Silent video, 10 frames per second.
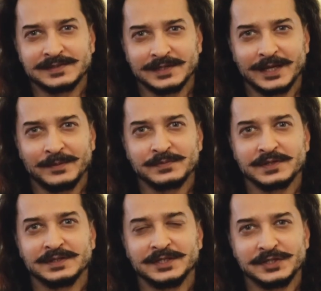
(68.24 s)

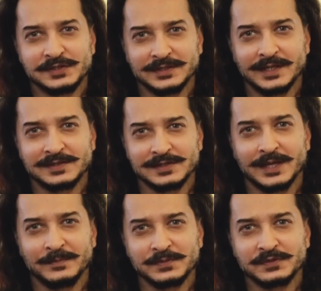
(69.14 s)
exams and DGCA
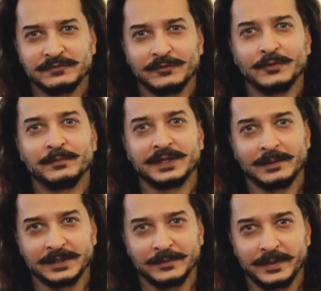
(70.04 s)
exams for
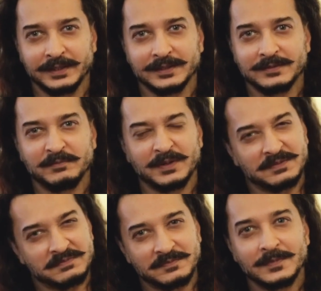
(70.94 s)
becoming a pilot, but
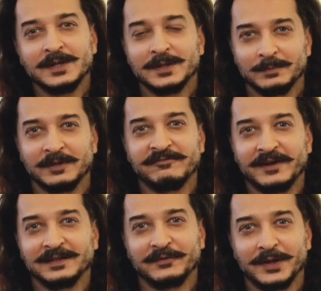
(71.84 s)
my
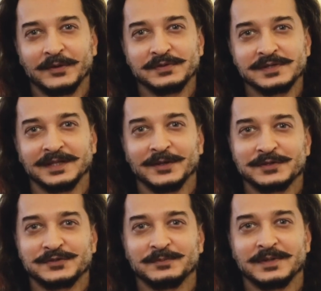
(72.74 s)
final rounds I
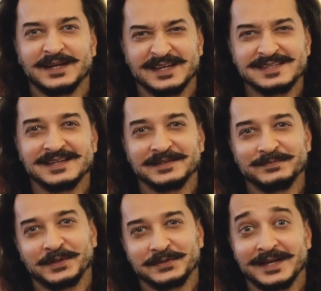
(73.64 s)
lost on my
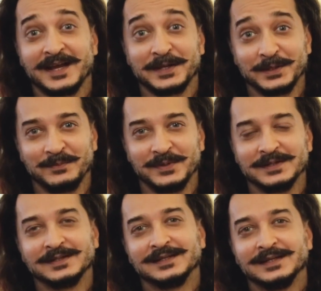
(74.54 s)
eyesight because I had a
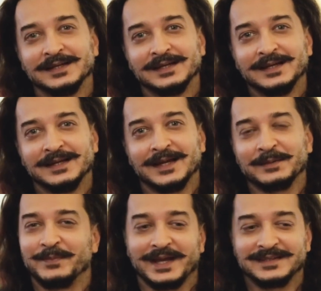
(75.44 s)
number,
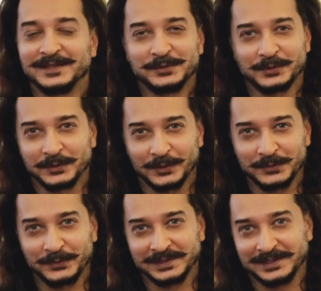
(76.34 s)
and back then you could
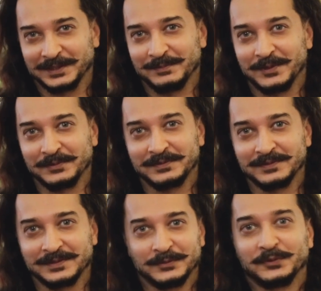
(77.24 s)
not do anything
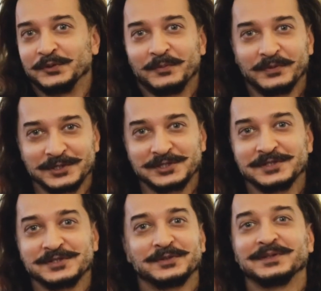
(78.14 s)
about no
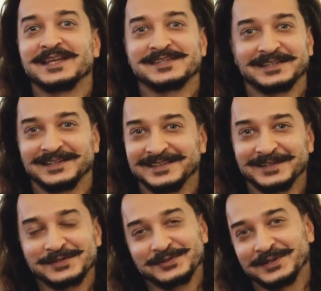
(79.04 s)
operations, no LASIK,
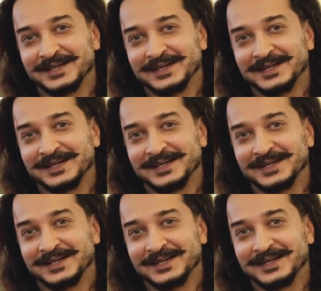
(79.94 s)
nothing. So